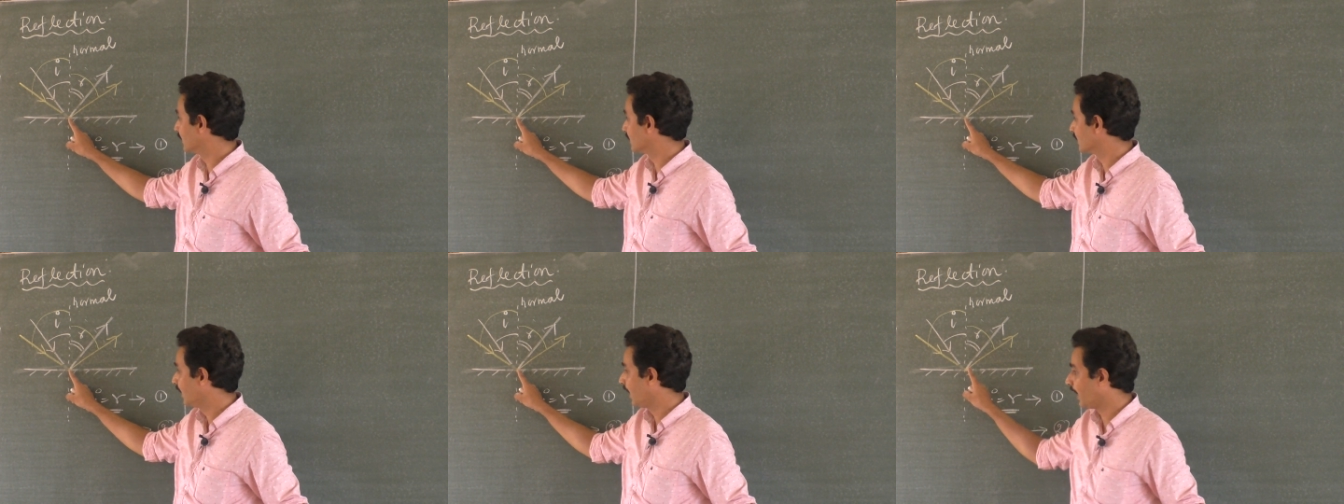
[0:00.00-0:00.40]

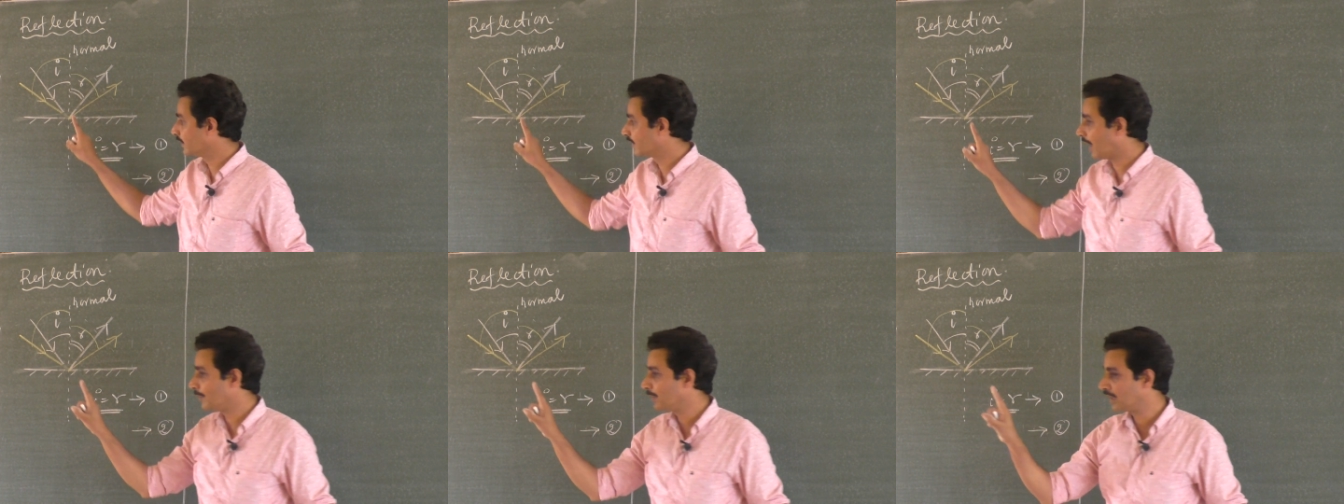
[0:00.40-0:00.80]
this
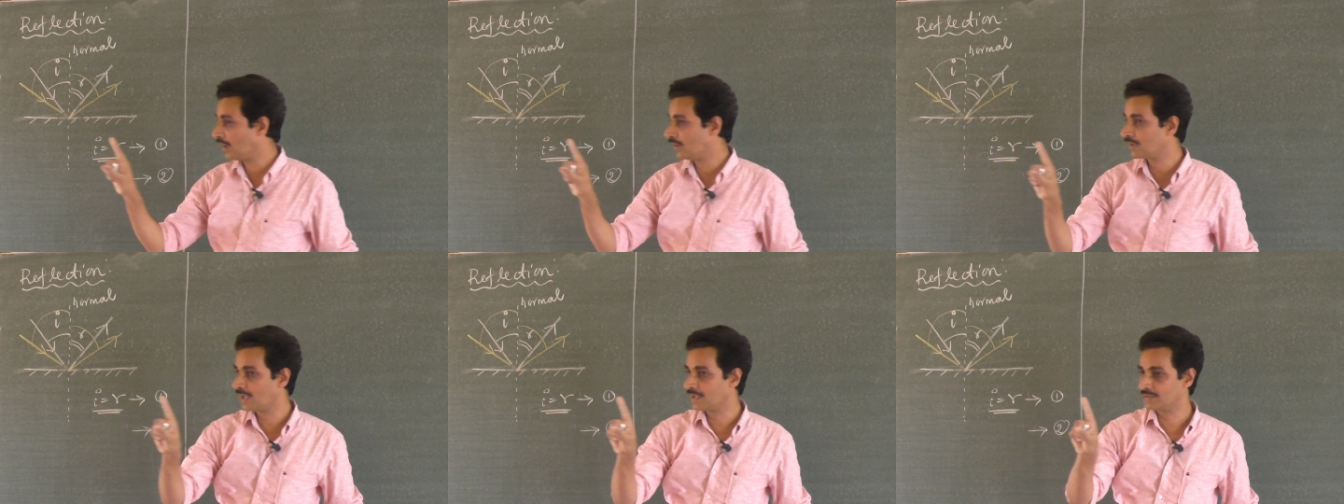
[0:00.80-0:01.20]
and coming
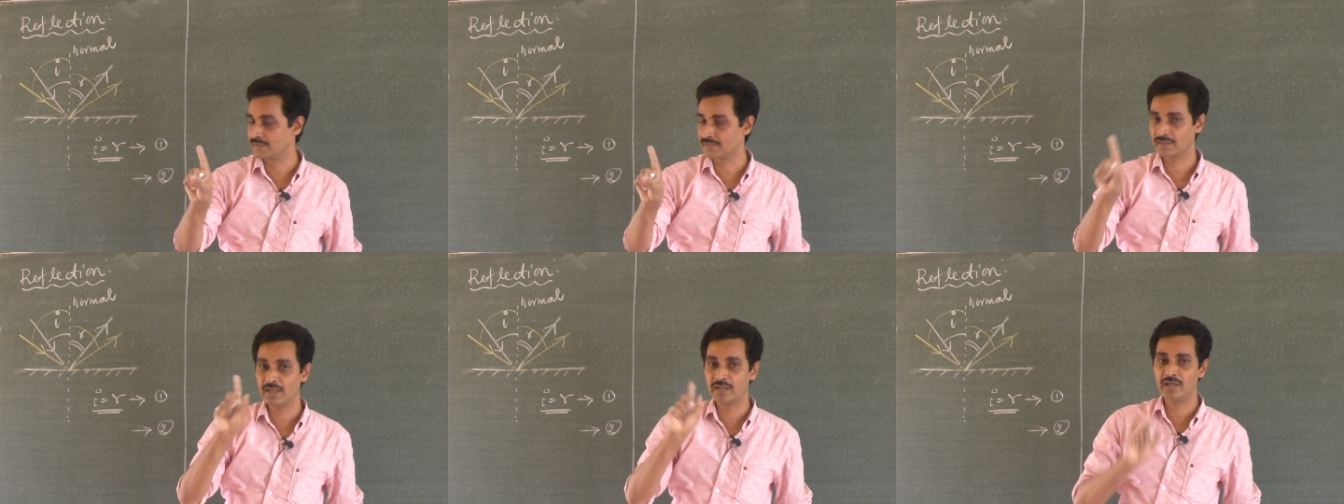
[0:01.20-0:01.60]
out like
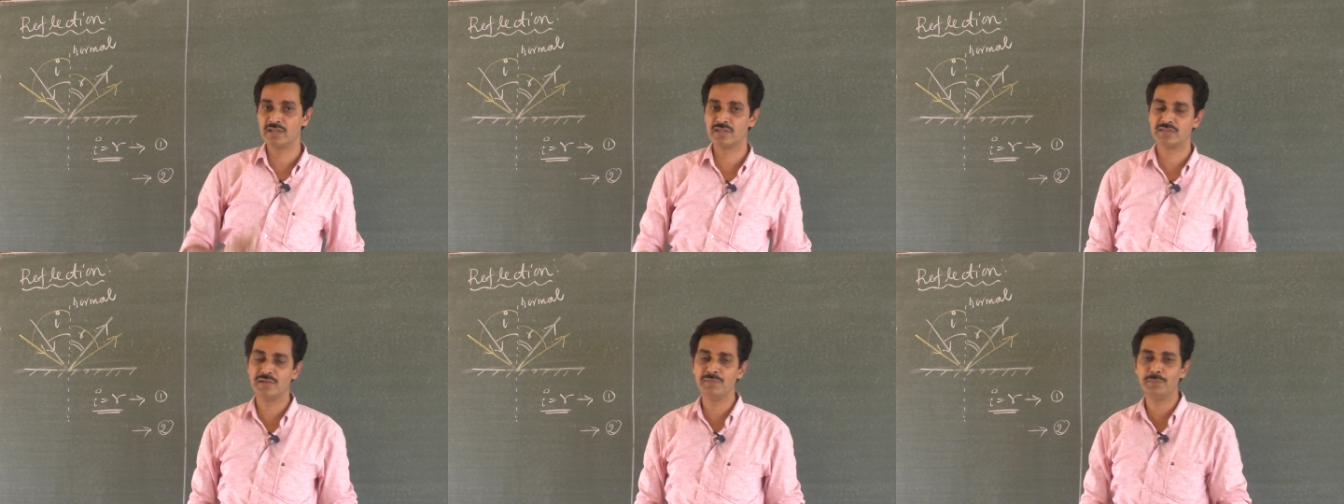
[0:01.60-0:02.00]
this. It
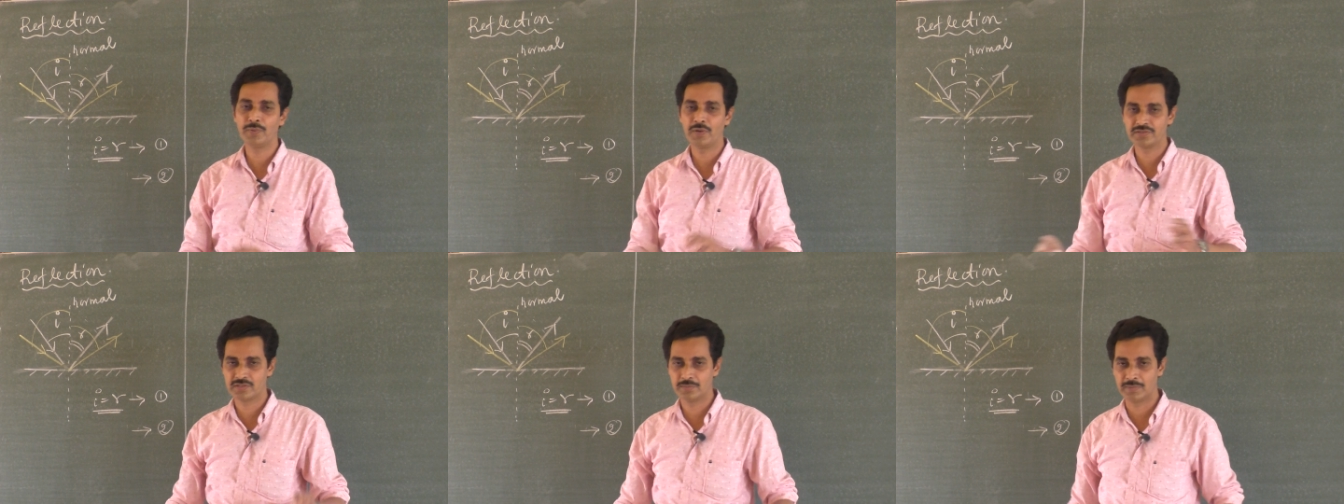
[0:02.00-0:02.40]
is
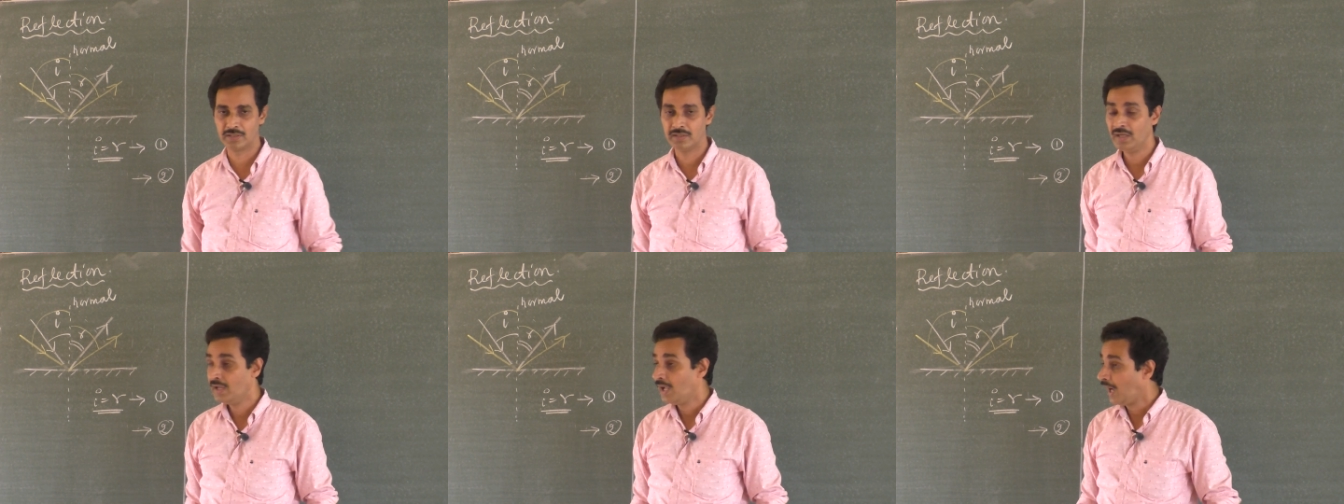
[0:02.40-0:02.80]
impossible.
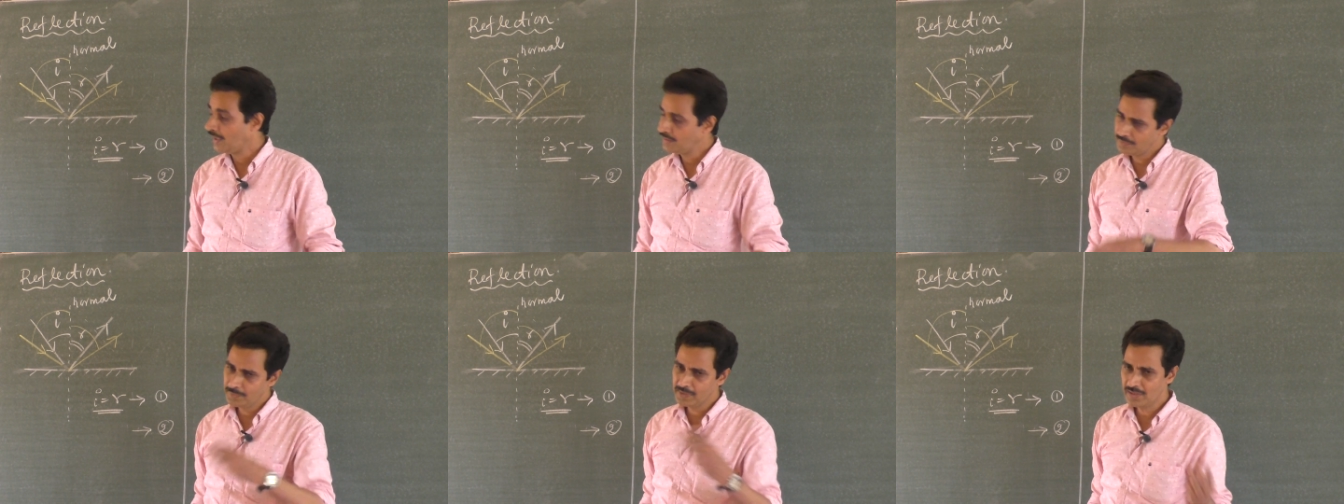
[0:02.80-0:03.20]

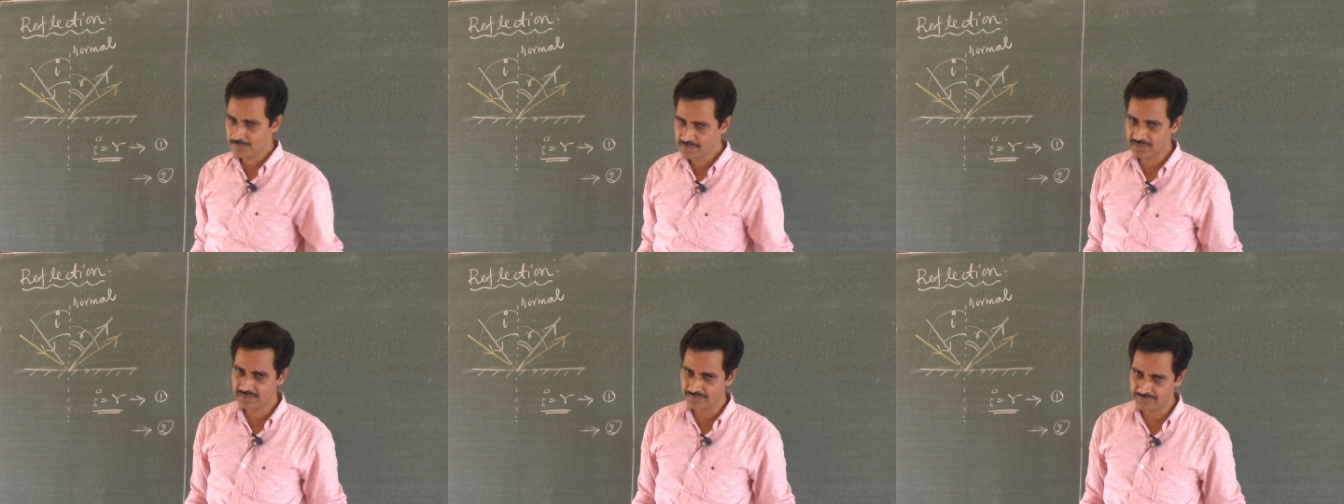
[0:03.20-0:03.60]
And it
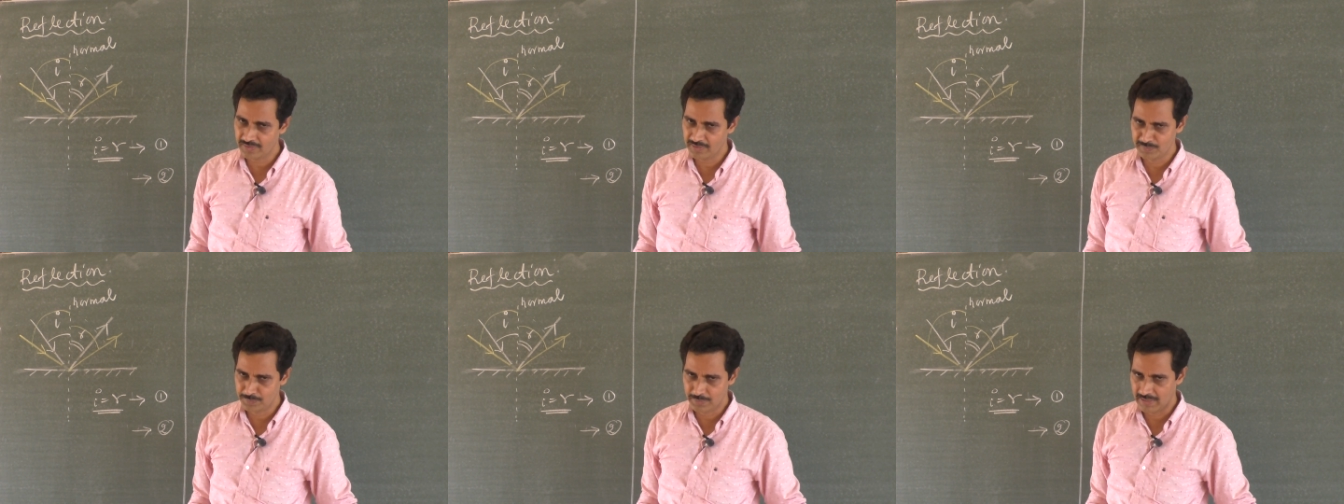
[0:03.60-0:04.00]
becomes a
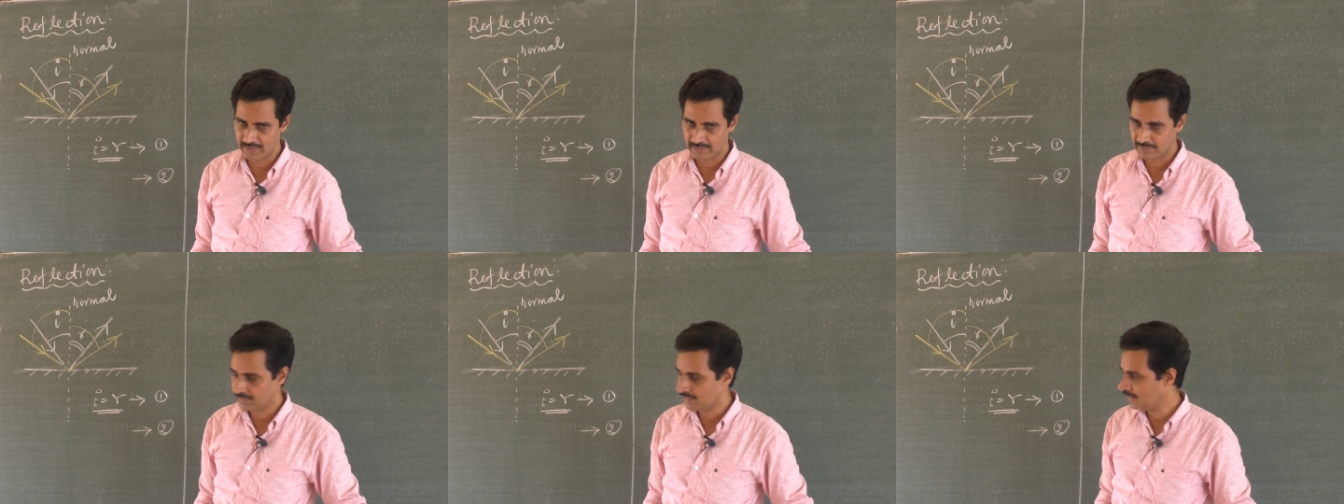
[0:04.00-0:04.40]
different
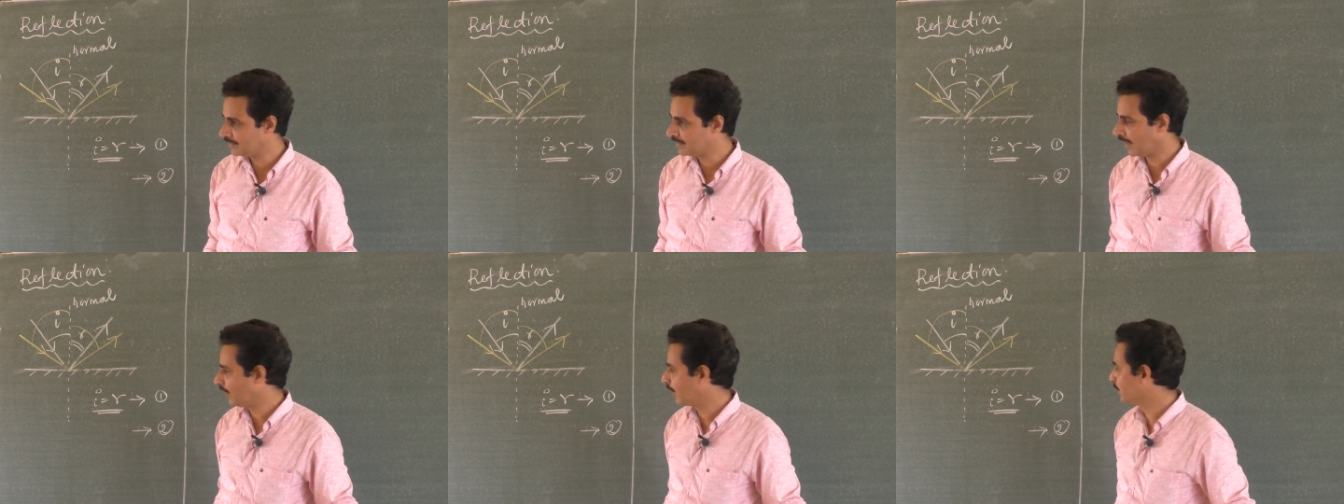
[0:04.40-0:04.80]
plane.
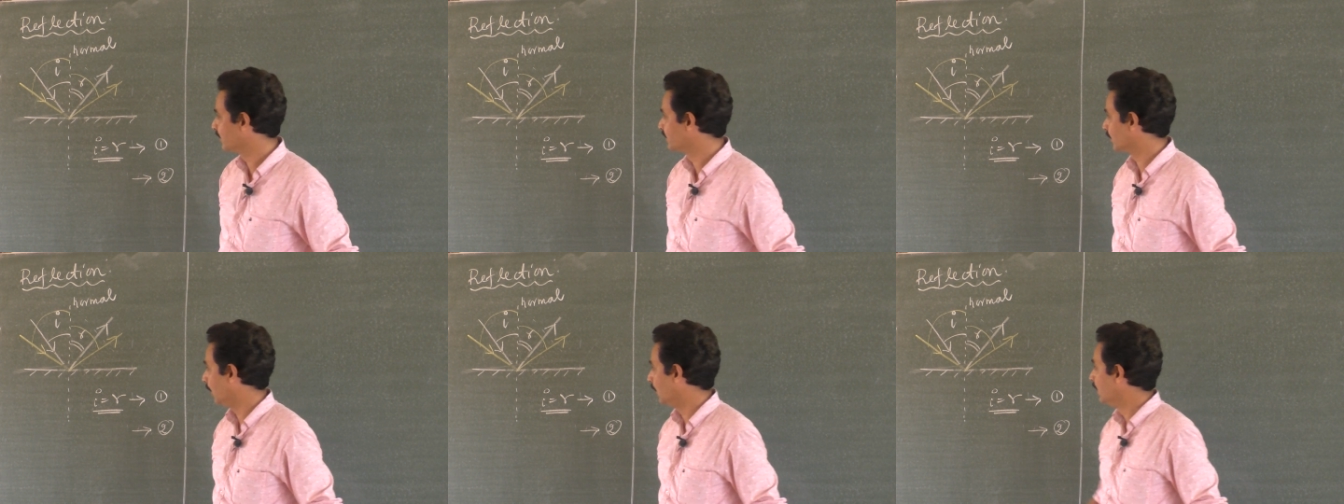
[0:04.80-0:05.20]
It cannot be so.